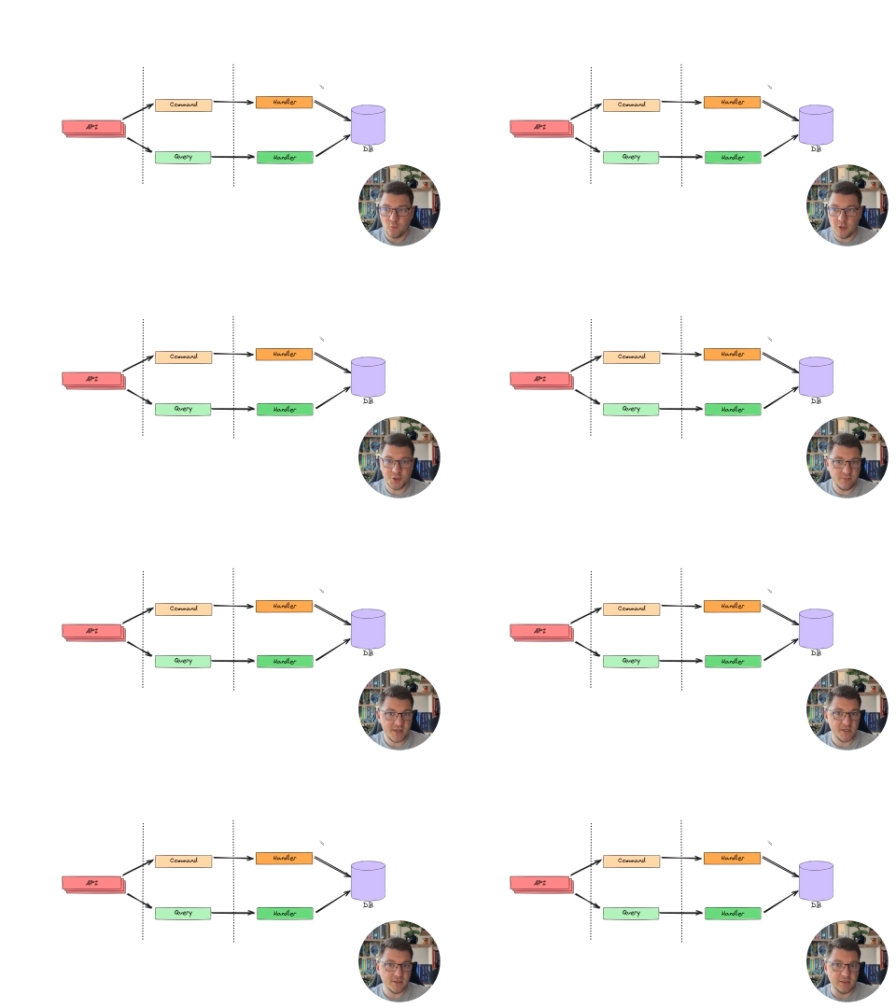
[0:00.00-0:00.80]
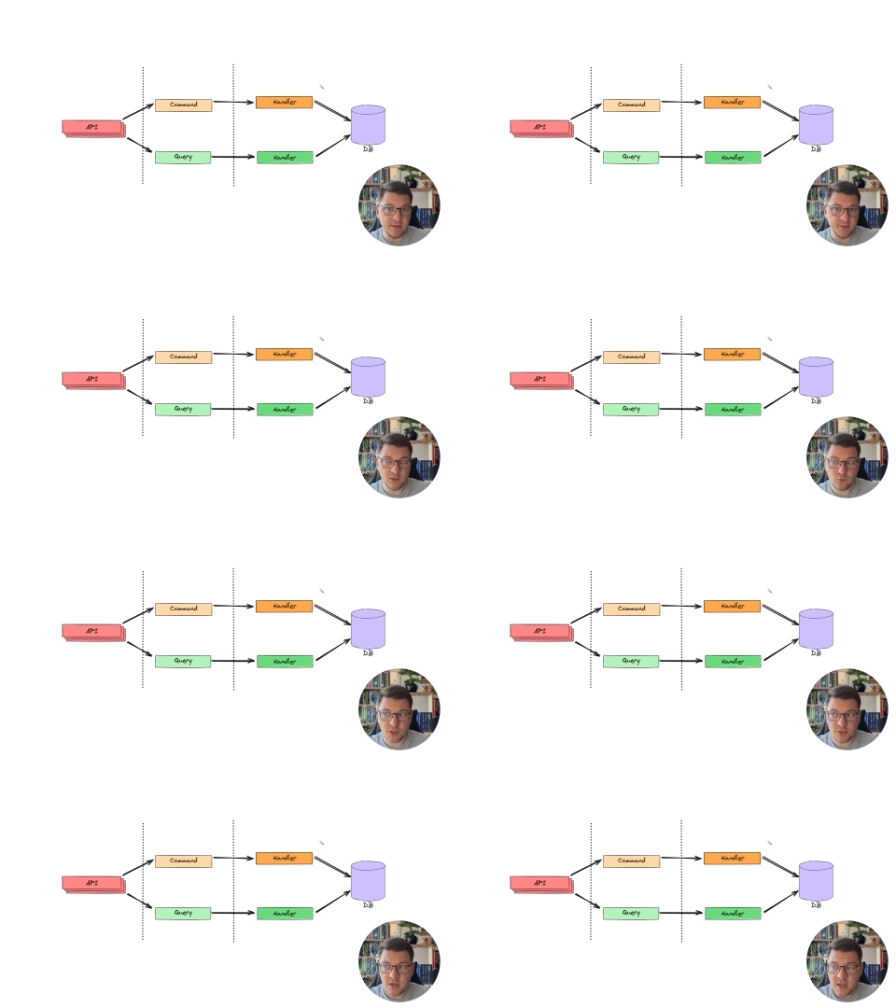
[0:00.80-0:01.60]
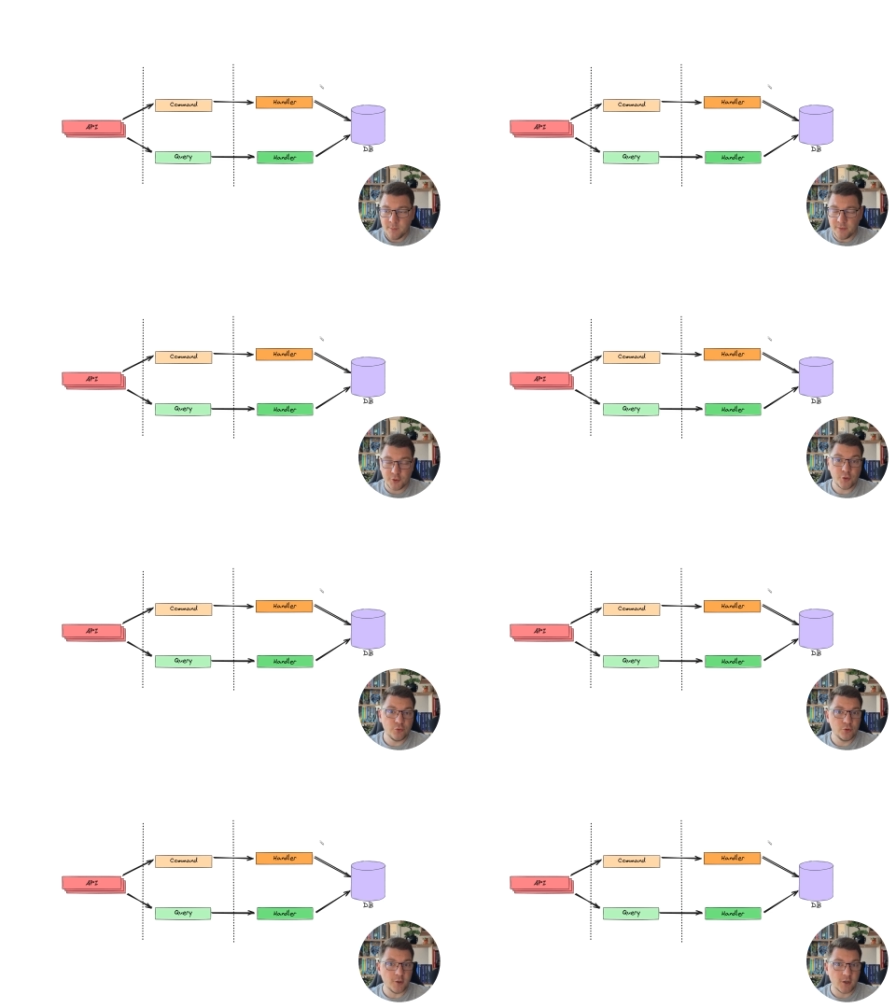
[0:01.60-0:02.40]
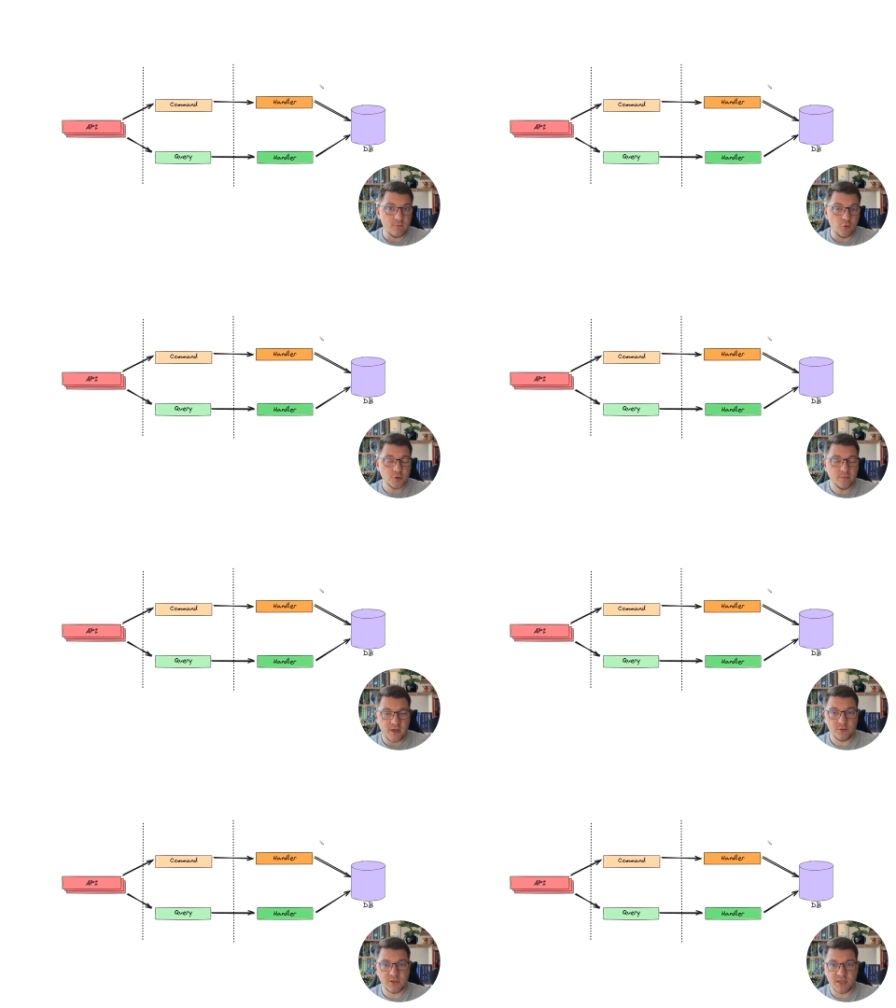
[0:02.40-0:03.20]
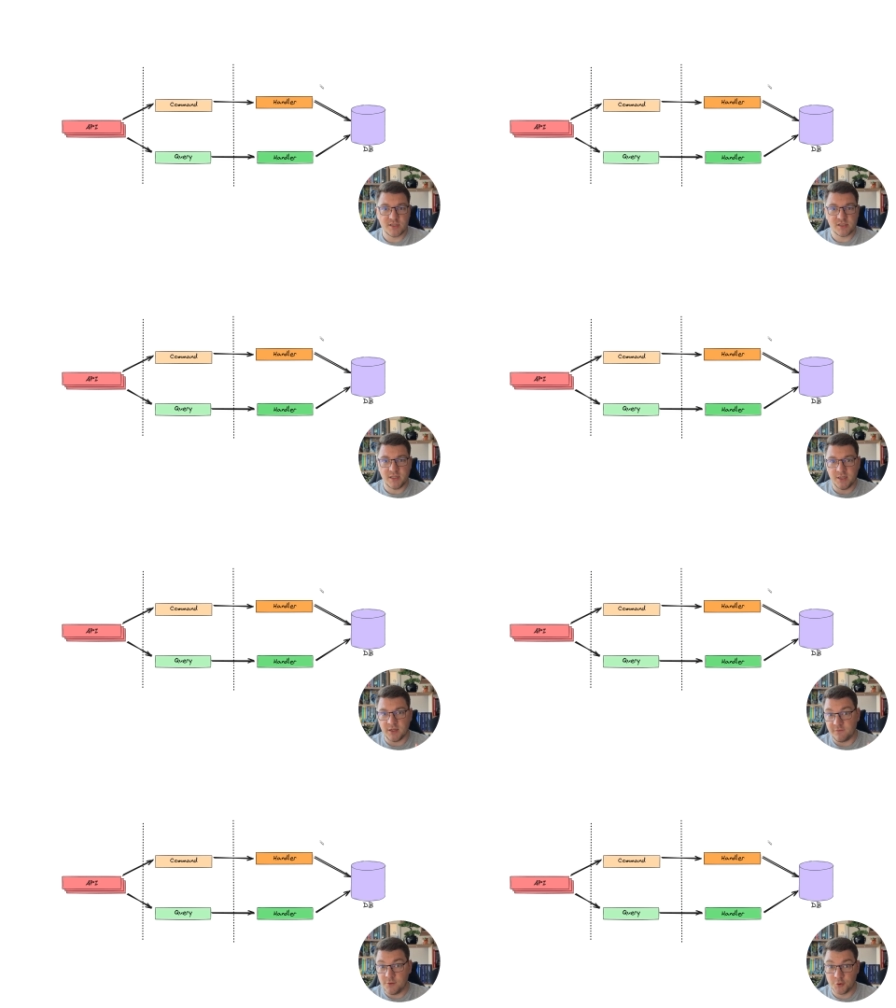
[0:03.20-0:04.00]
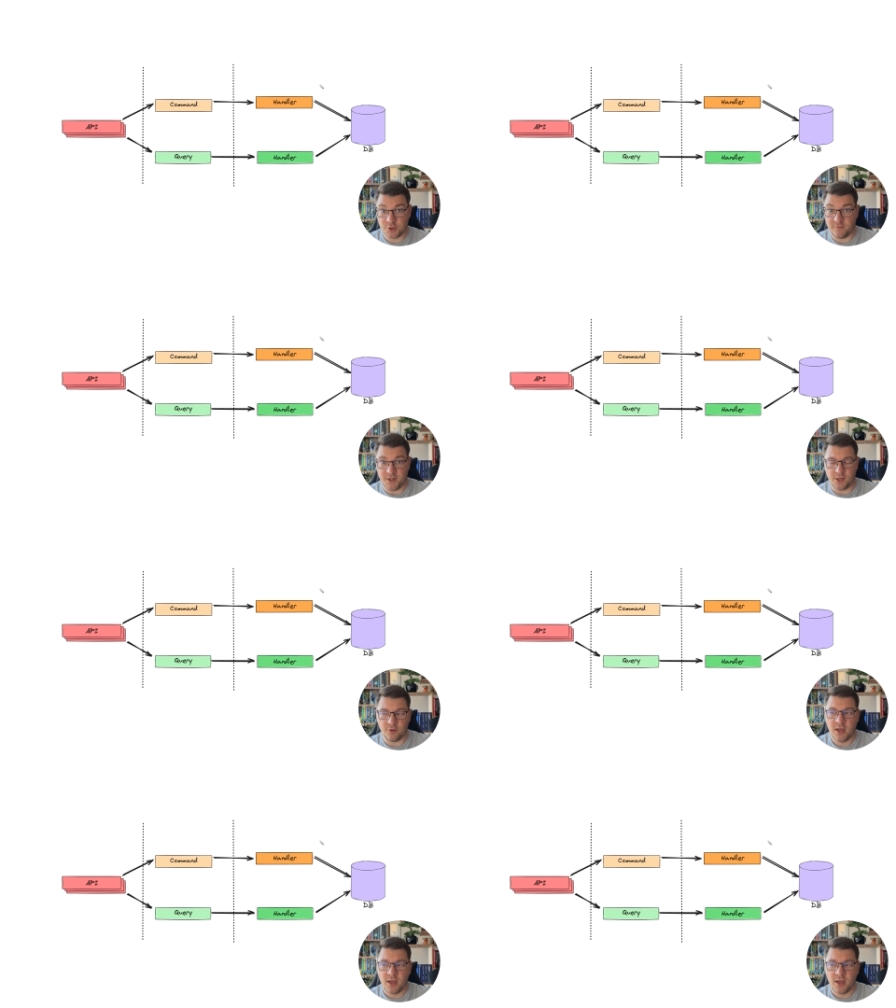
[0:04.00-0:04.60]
which are basically a middleware, but we're going to talk more about this in a future video.